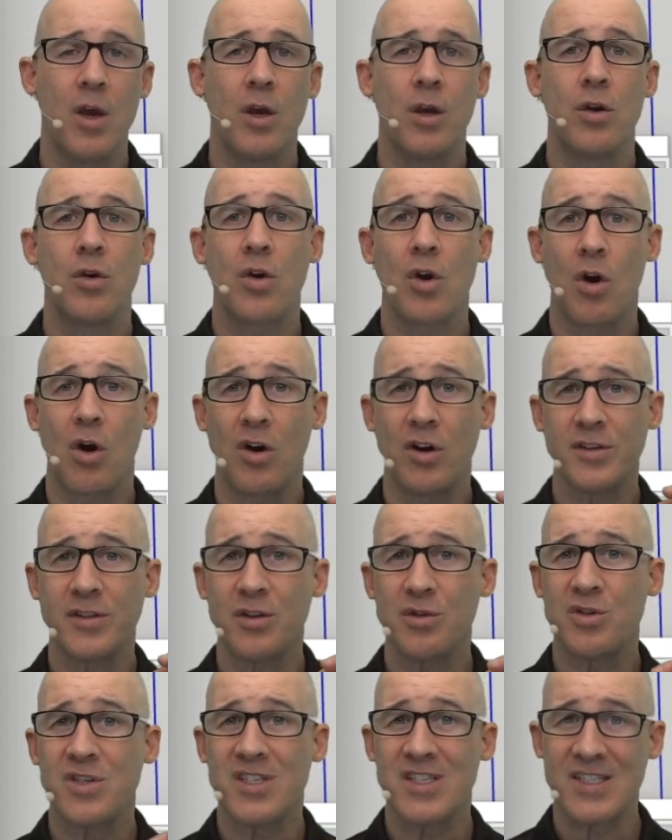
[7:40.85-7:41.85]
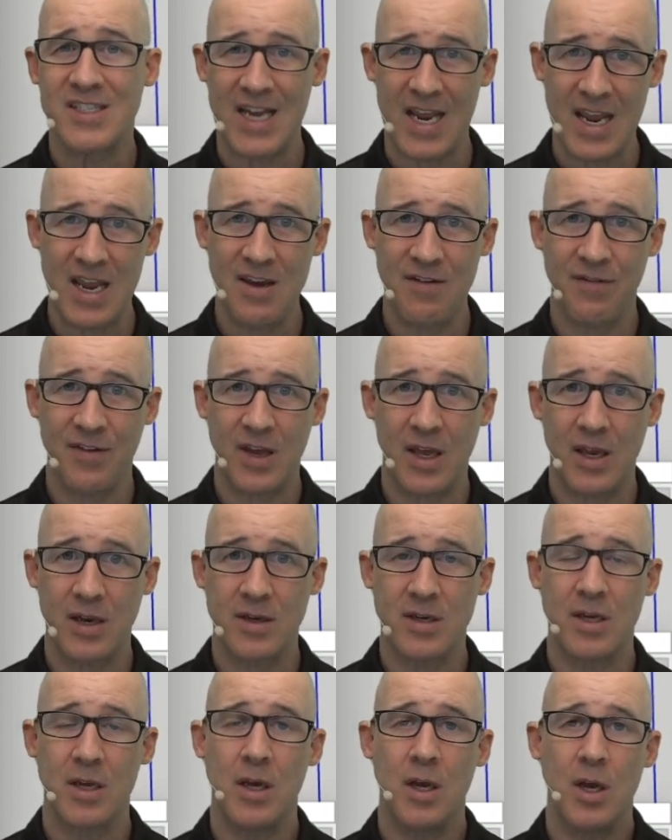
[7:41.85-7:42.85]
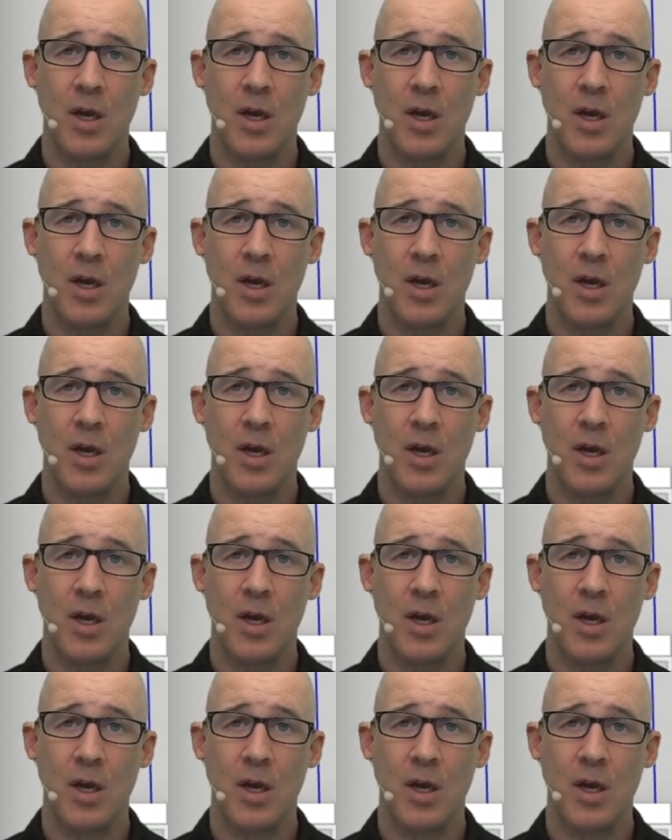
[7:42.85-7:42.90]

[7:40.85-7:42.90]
You can also save it